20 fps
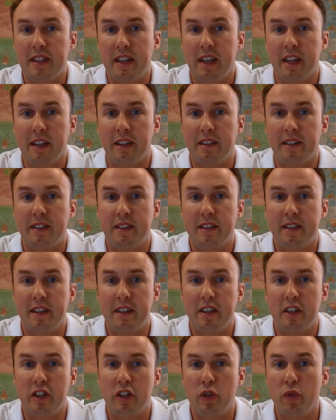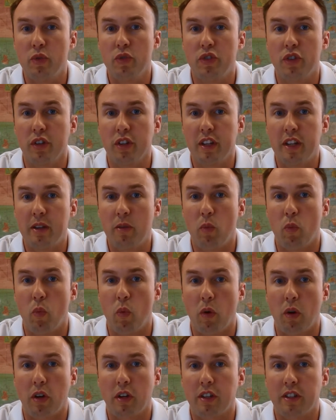it usually
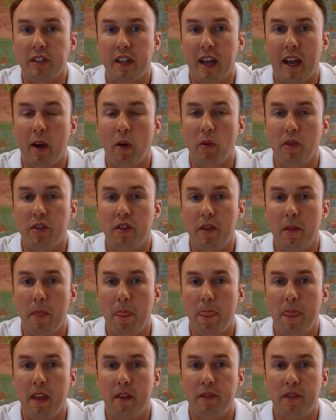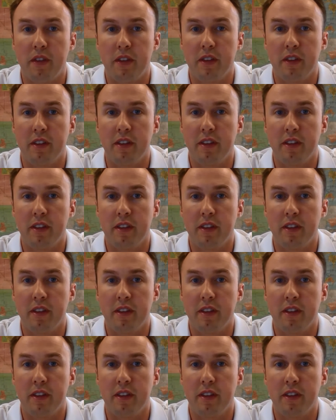works out if you,